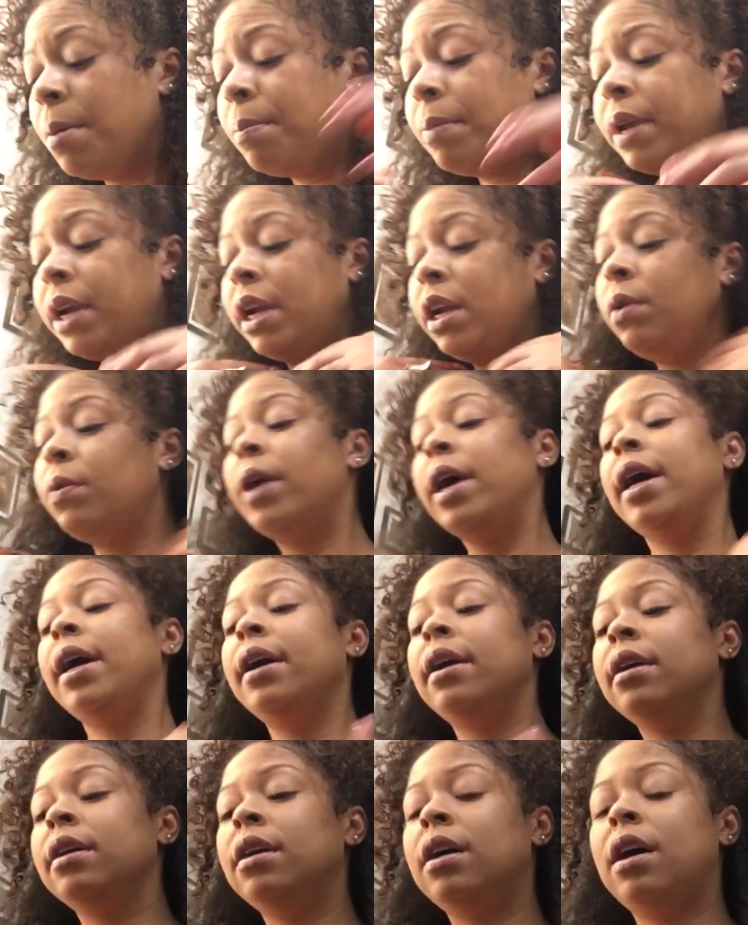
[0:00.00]
But
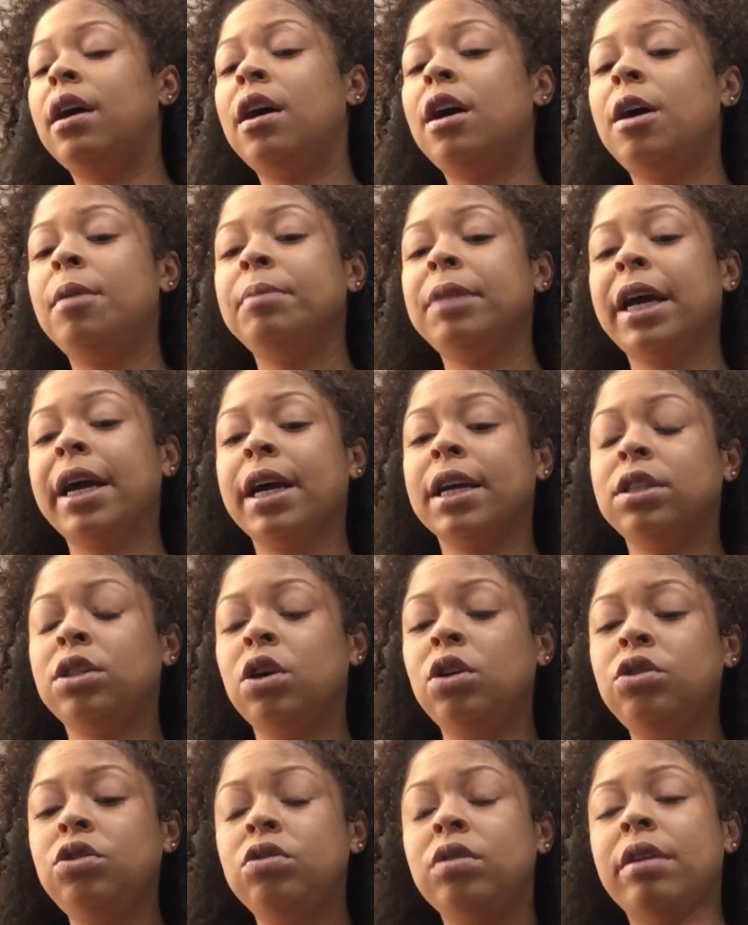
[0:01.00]
anyway, like I
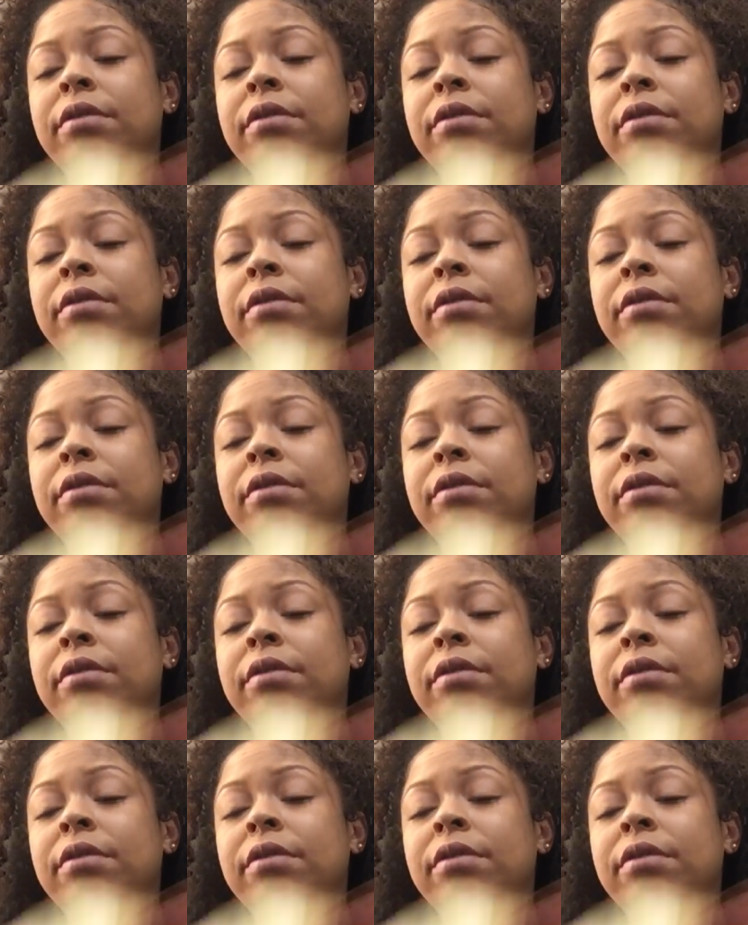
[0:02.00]
told you,